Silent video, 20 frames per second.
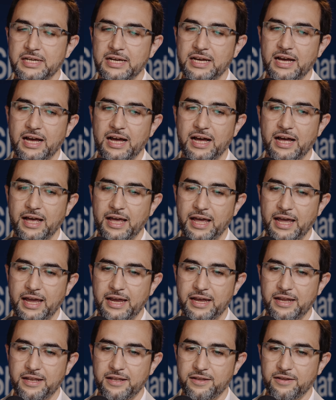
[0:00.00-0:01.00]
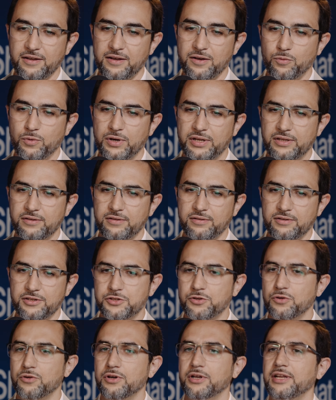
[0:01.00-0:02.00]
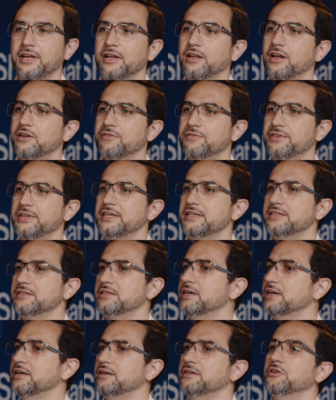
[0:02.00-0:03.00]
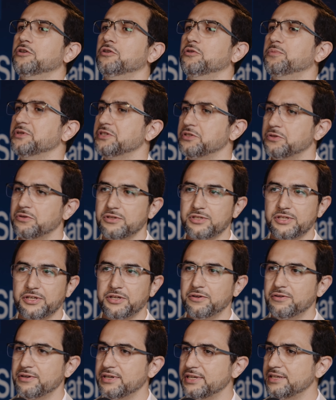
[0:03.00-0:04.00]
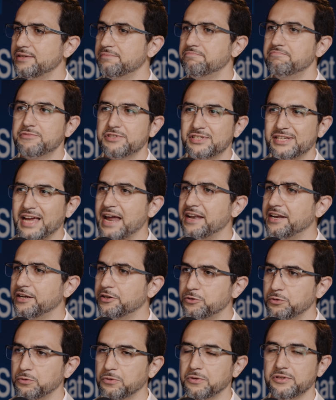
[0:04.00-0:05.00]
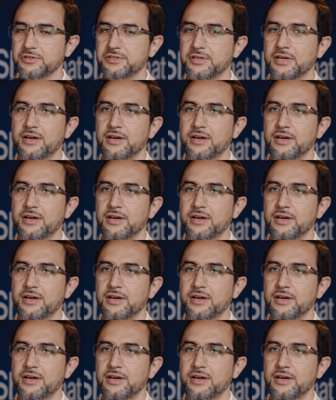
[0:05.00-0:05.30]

And what historically a lot of these open source security scanning tools,